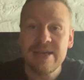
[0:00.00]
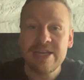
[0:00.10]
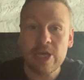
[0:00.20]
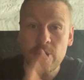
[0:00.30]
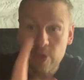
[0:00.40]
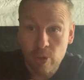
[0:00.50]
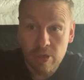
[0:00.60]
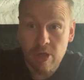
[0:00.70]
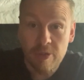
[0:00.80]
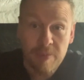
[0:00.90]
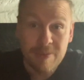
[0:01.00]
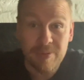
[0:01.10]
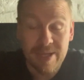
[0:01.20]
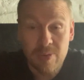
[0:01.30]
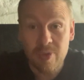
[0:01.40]
Now, I know a lot of the people
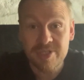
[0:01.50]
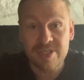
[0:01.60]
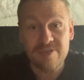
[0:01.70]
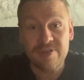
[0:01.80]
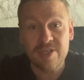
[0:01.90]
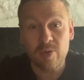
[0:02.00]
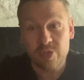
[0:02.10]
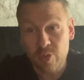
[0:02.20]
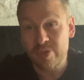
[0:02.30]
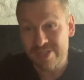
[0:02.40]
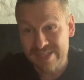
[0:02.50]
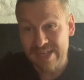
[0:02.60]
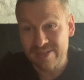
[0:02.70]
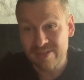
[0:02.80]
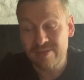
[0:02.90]
here watching this video do understand